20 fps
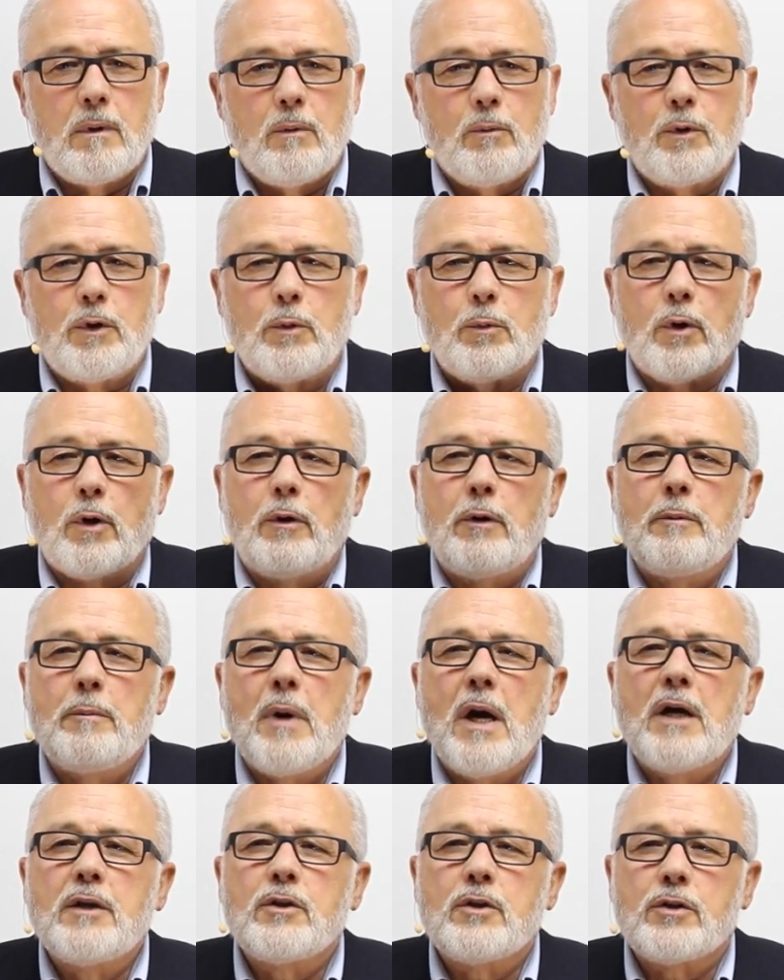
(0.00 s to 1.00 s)
When you want to
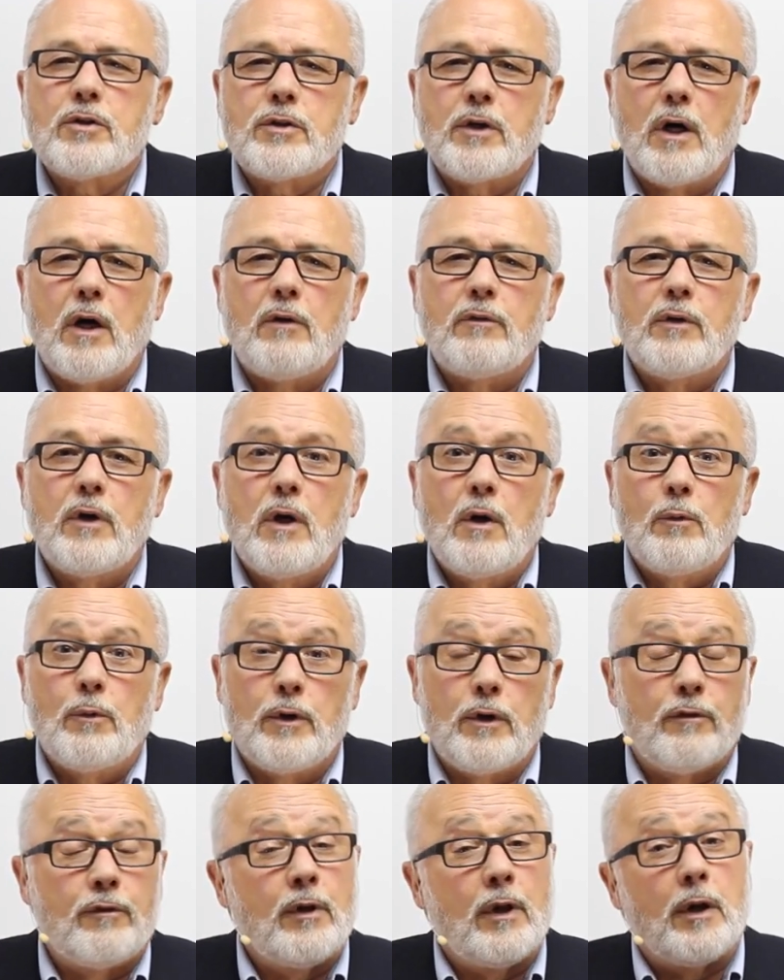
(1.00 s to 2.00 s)
remind yourself,
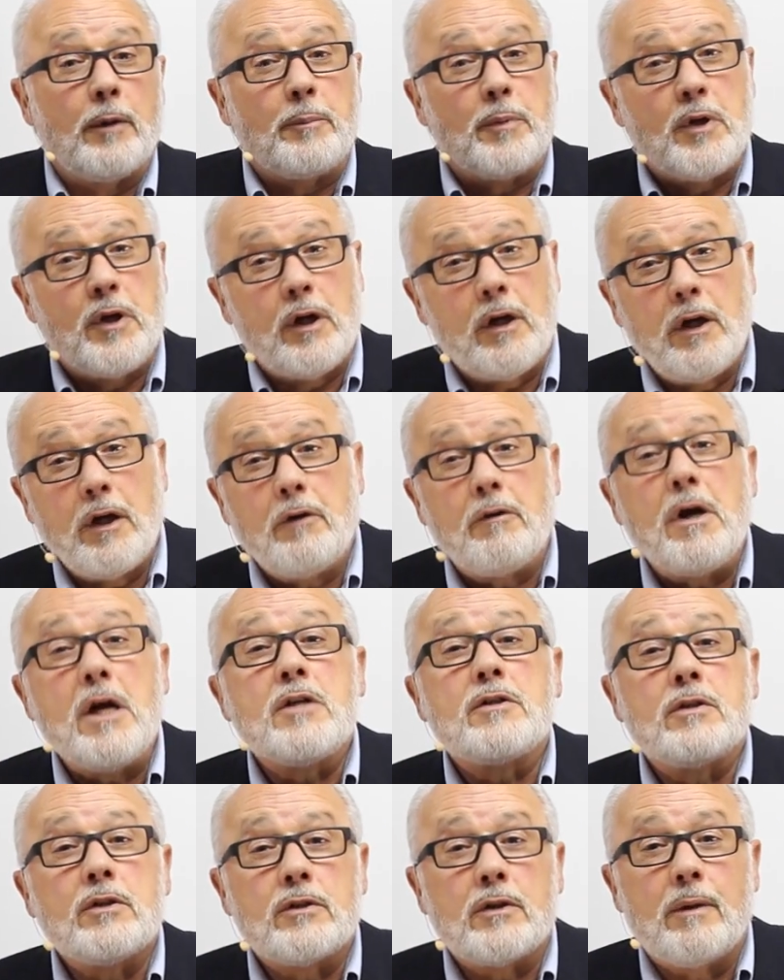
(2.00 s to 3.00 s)
when you're feeling particularly
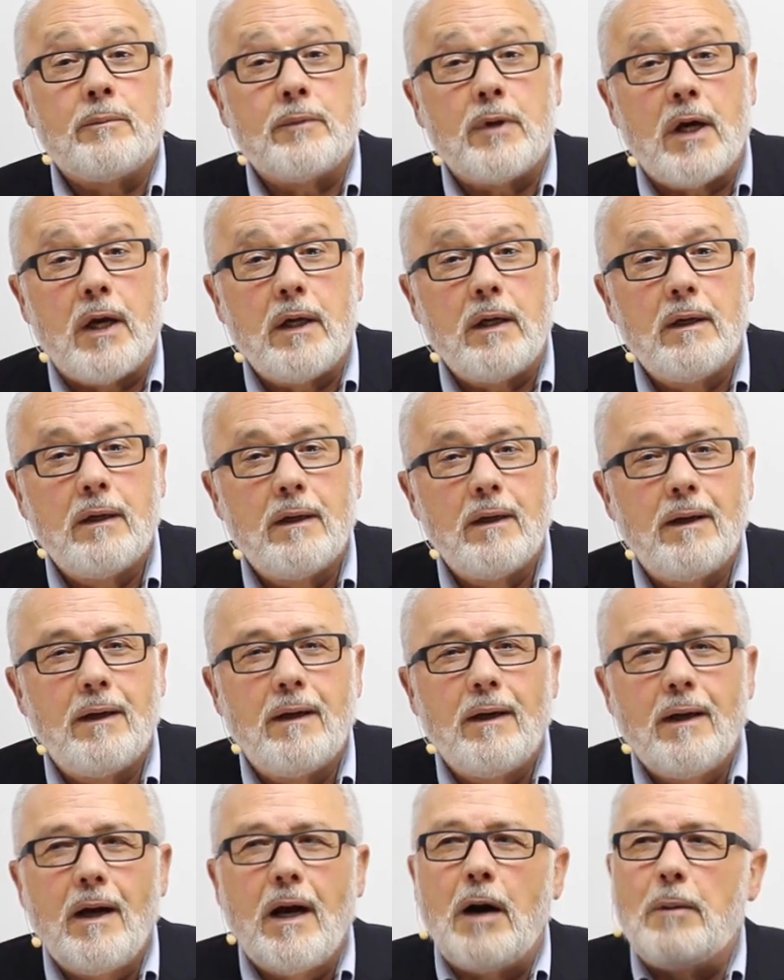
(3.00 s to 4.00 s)
crazy someday
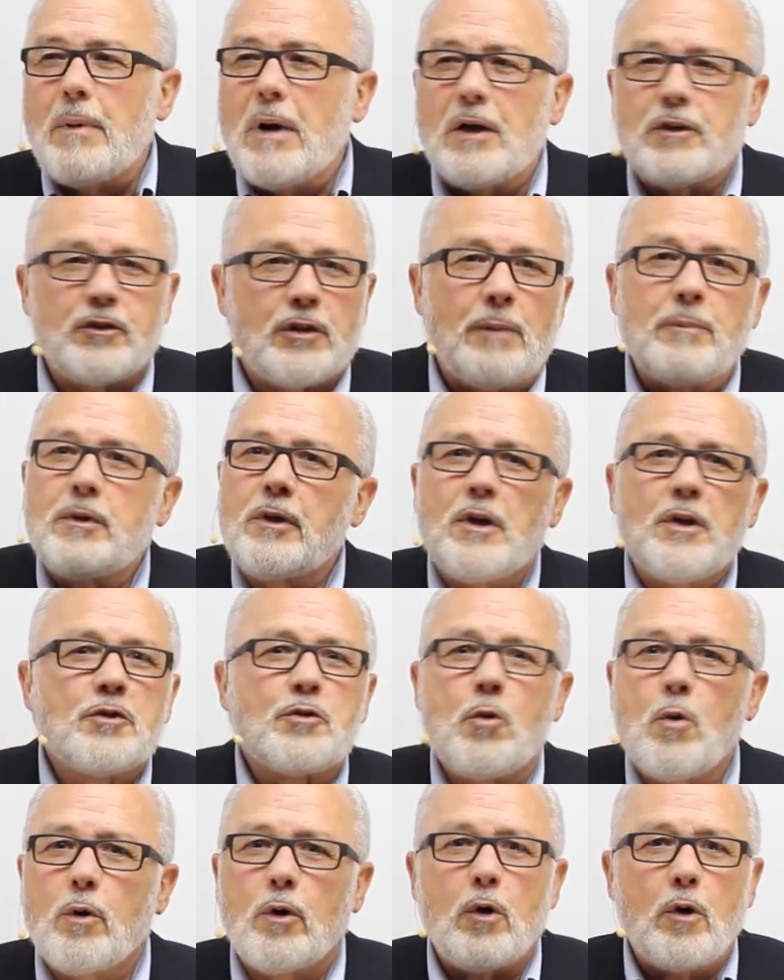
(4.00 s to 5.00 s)
about something that's
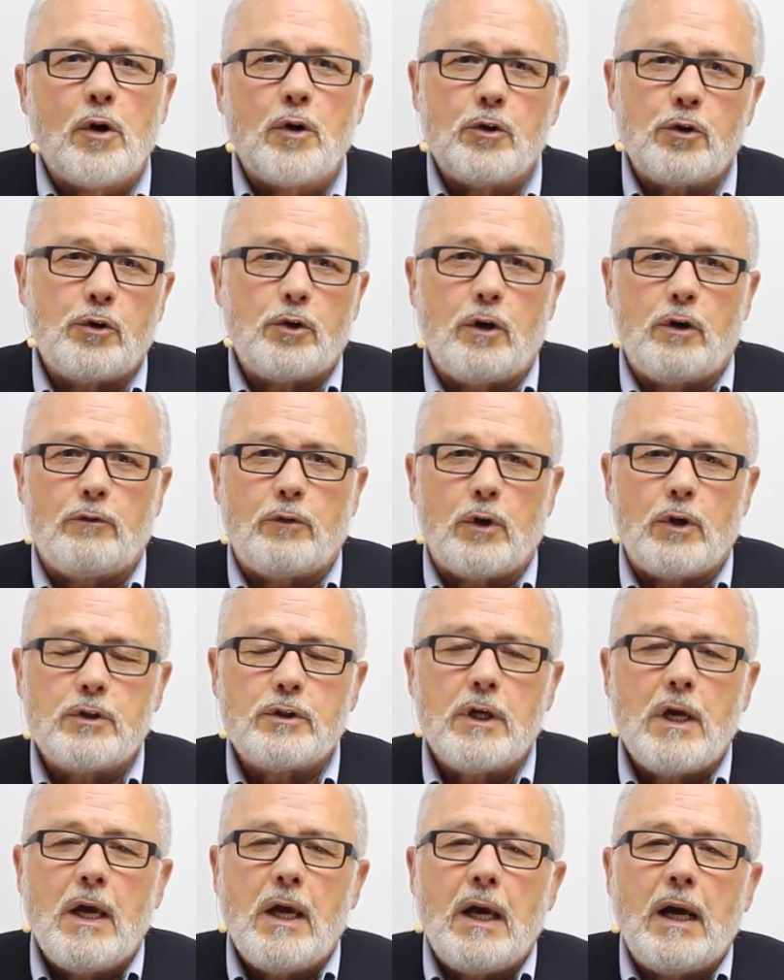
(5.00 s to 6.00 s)
going on in your universe,
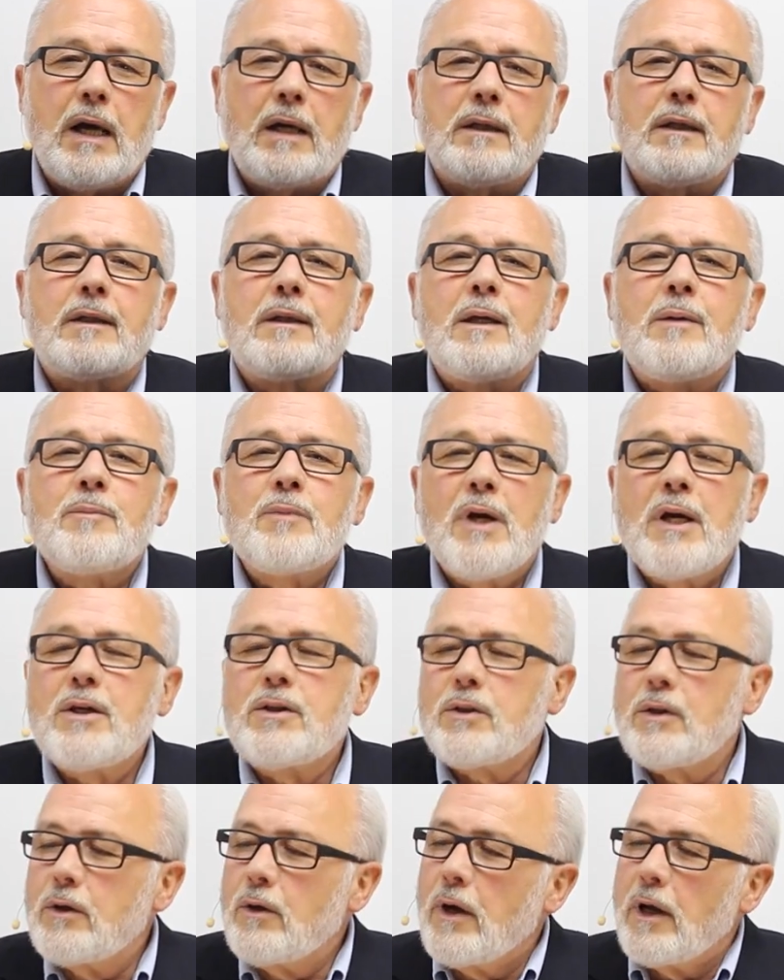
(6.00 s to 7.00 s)
and the
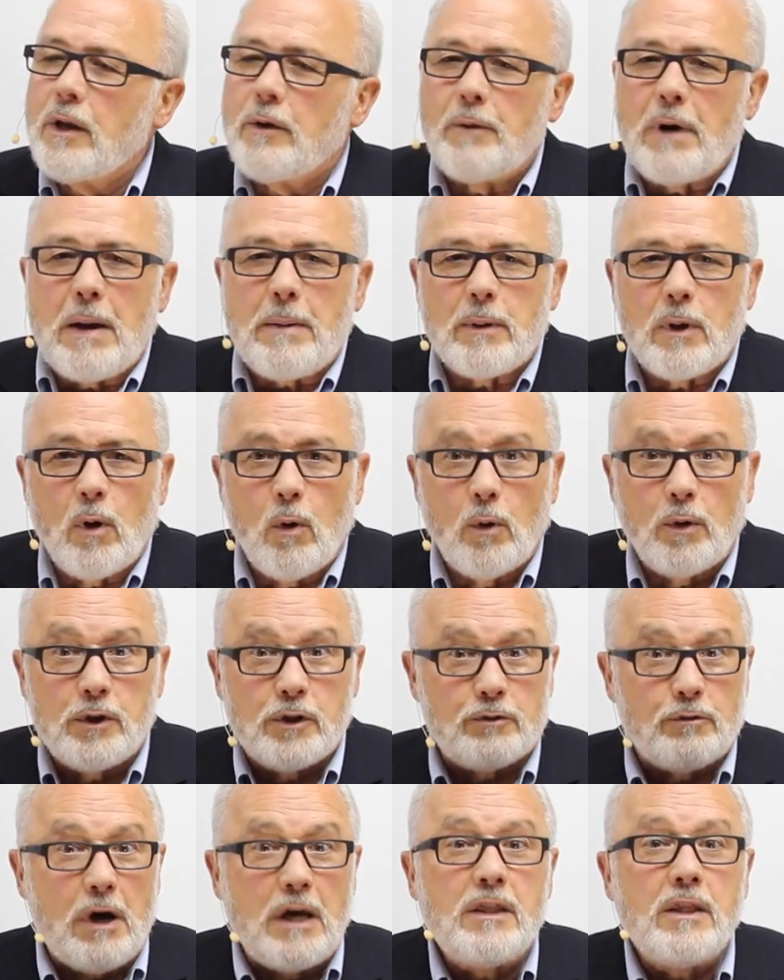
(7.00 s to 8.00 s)
temptation to go down the rabbit hole
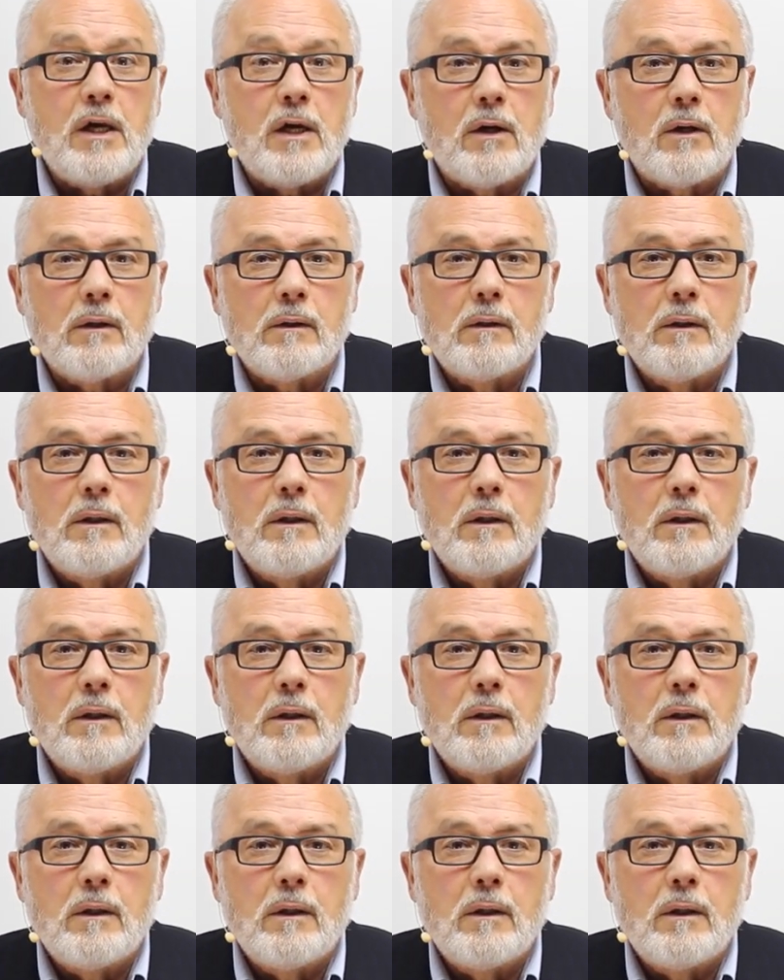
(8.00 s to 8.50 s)
is right there,